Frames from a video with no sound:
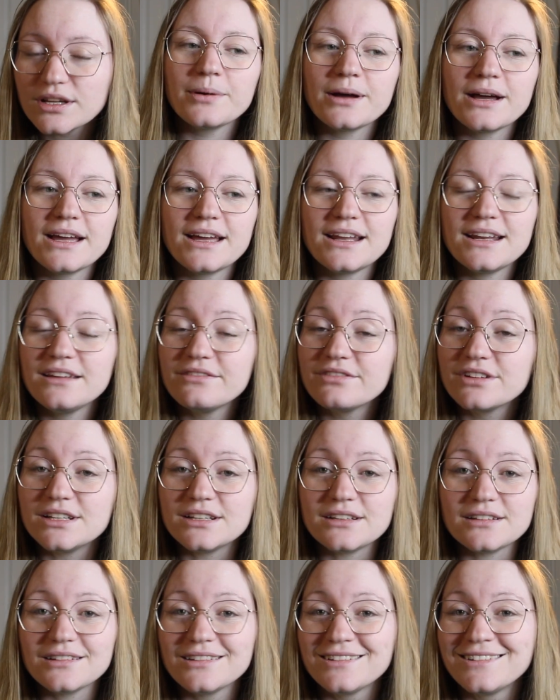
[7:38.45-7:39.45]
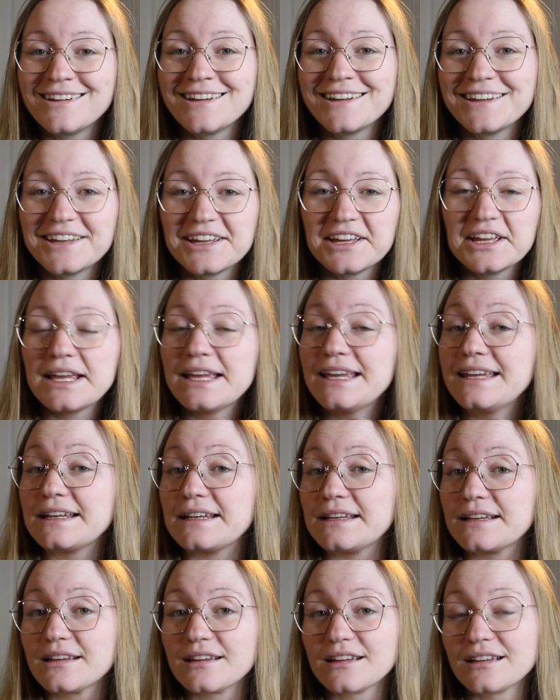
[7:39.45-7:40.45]
But even
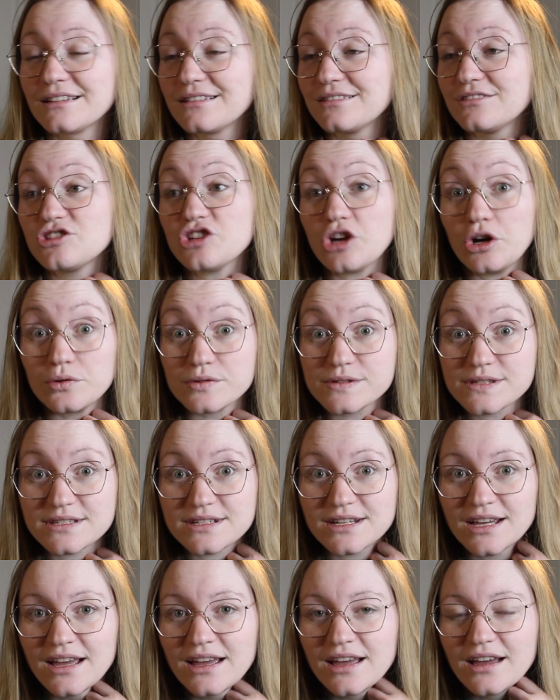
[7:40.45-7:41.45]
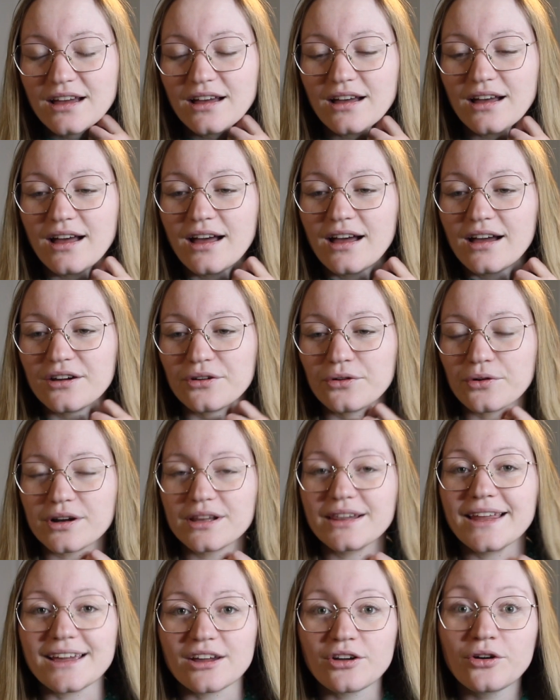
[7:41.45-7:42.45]
eating toast or
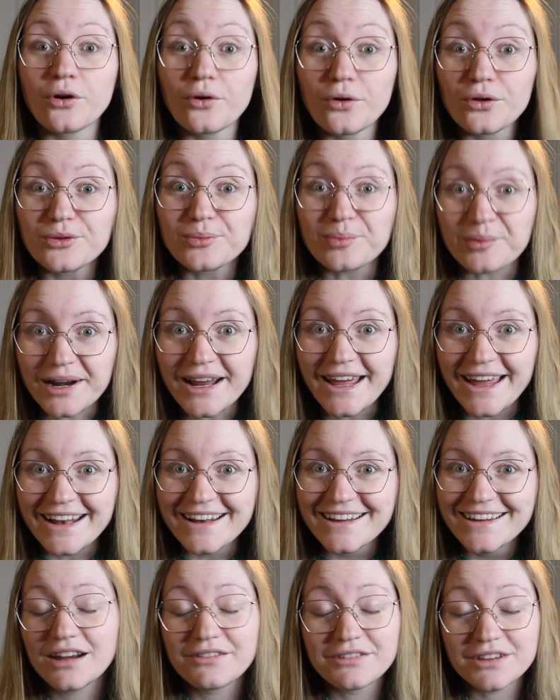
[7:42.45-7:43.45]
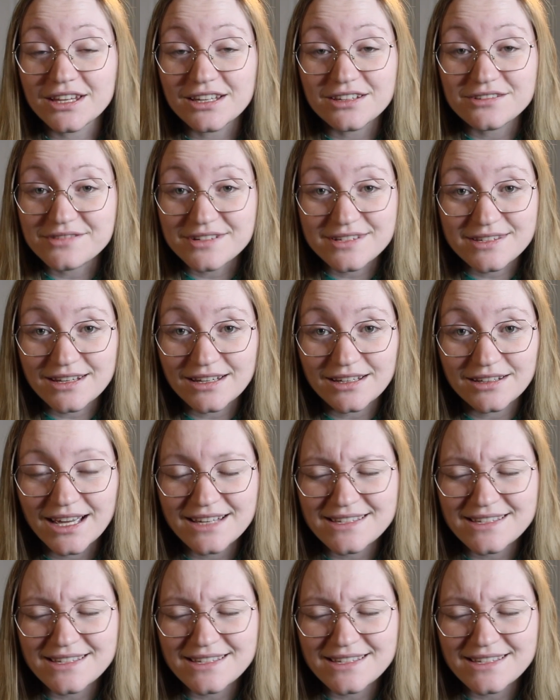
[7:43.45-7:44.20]
like cold bread, everything is risky.